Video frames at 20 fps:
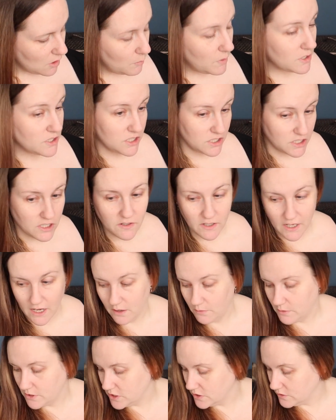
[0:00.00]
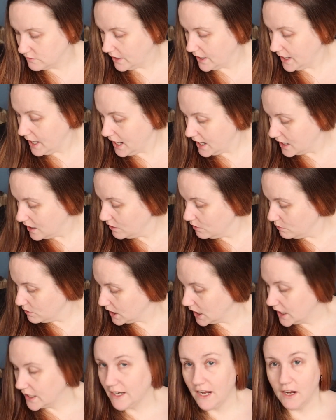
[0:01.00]
which I do now, which is great.
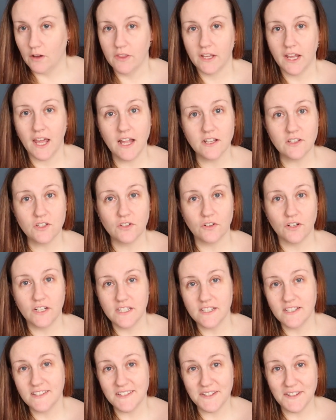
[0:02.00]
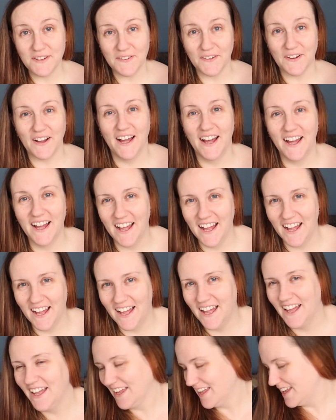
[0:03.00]
Hello, and now the cat's joined us too.
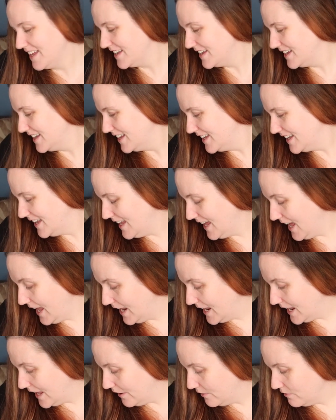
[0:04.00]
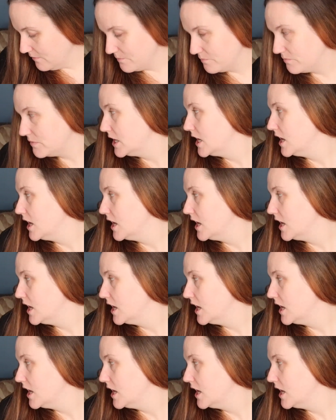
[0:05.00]
Hello.